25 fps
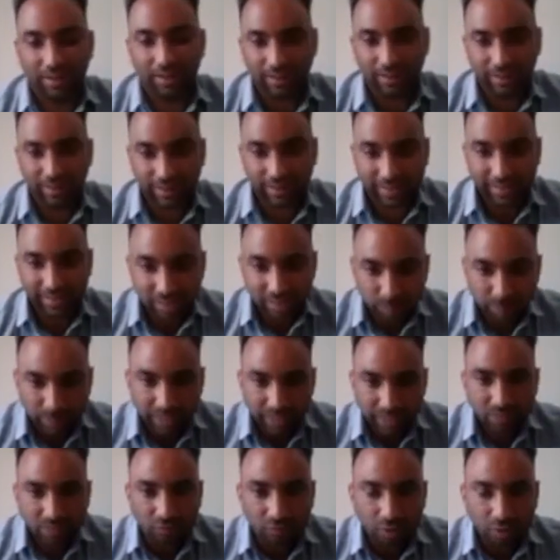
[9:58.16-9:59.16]
raised
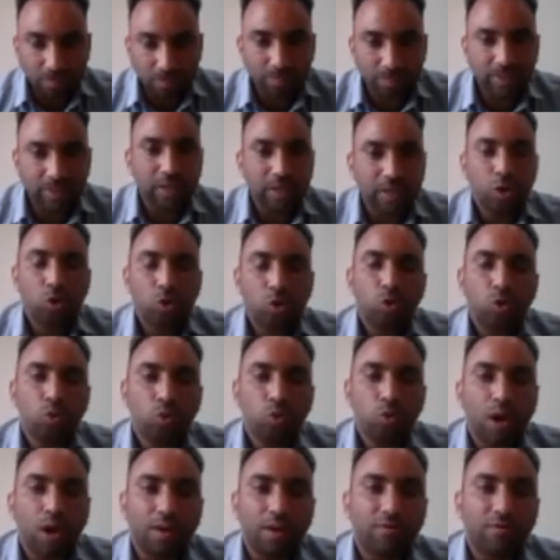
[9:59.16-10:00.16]
platform to
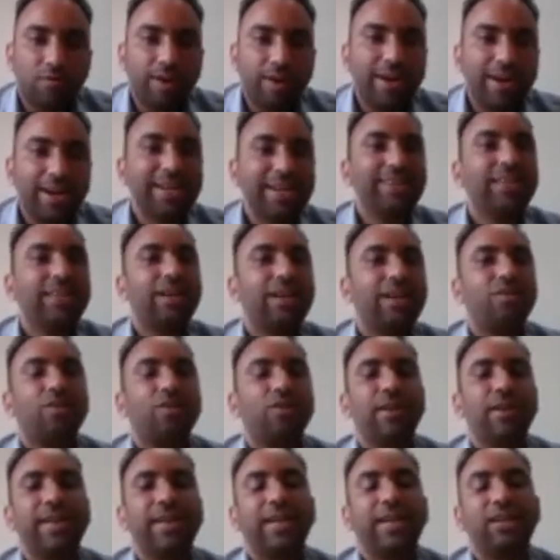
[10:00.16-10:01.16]
avoid the
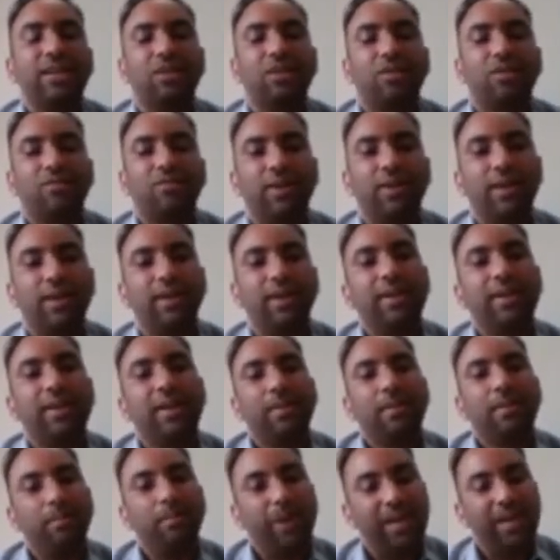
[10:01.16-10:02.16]
contact of
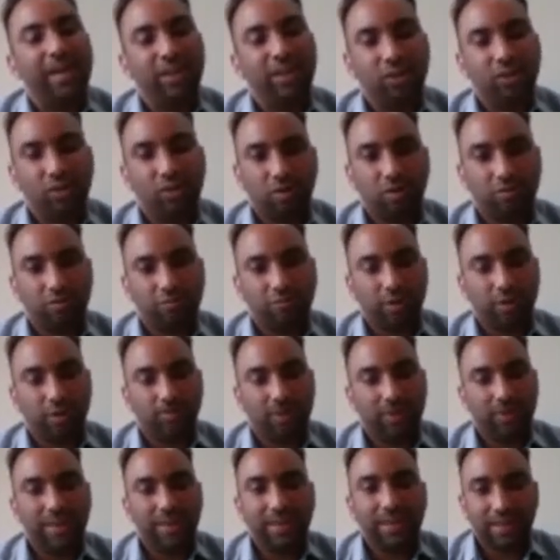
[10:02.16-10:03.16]
paddy straw from
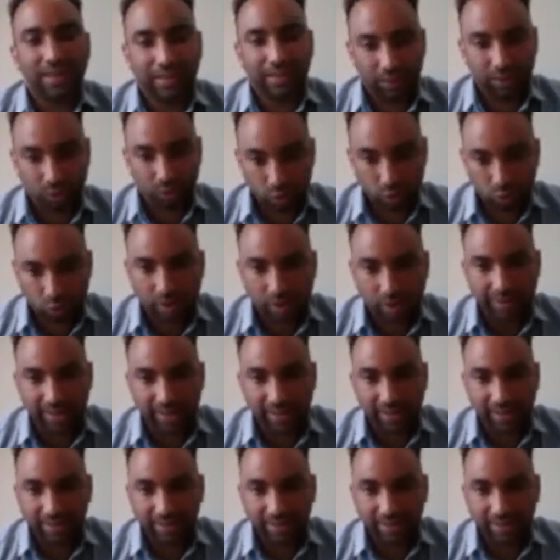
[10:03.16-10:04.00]
the soil.